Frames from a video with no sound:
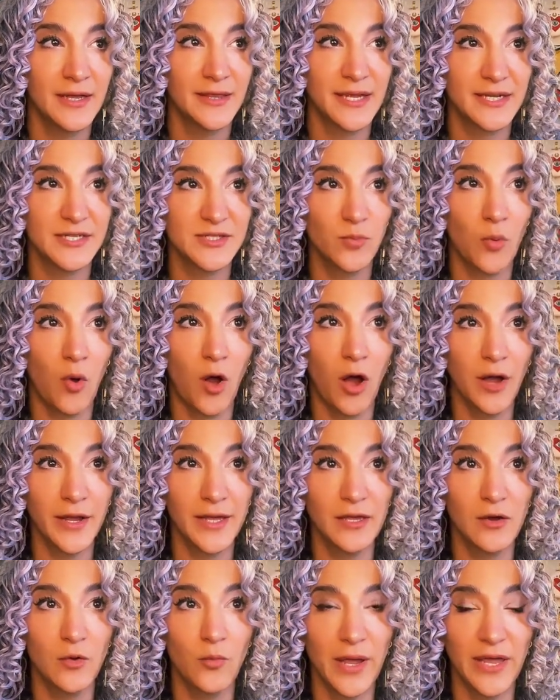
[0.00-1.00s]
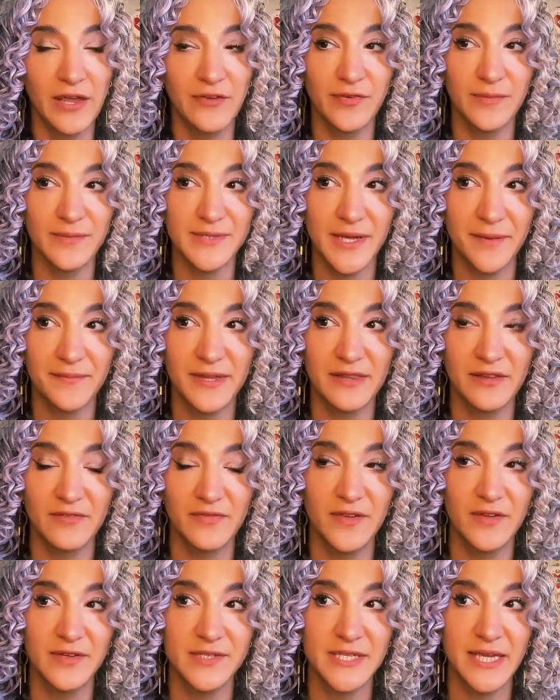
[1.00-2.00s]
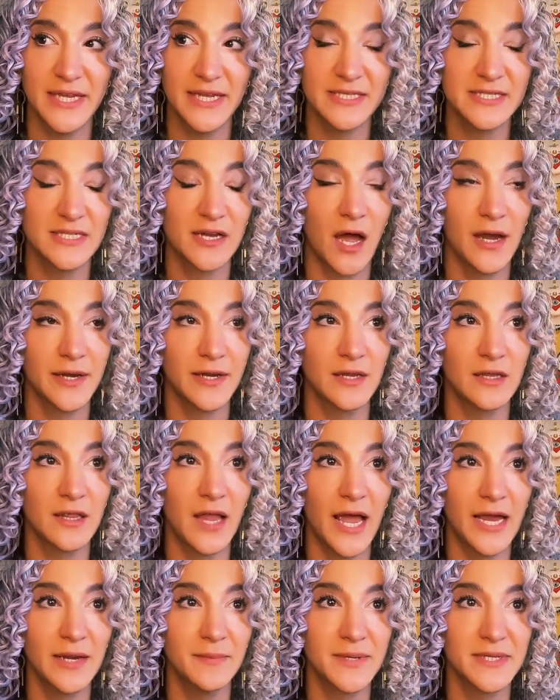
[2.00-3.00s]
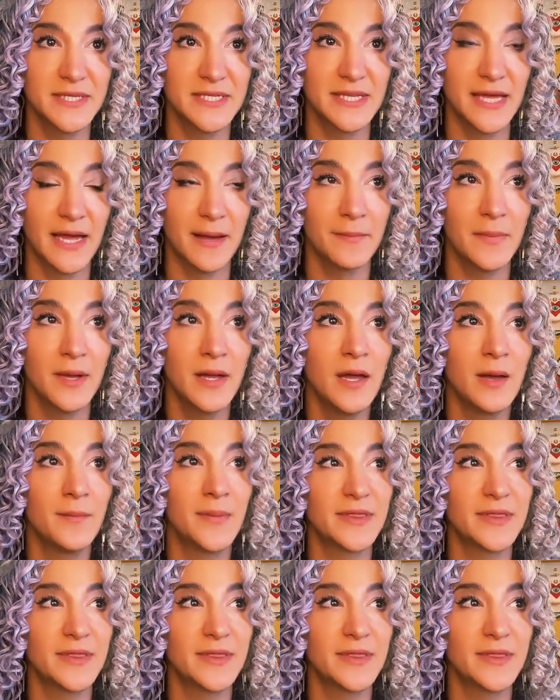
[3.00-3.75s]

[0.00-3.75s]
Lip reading: that is walking away from something that feels like it's not in alignment to them,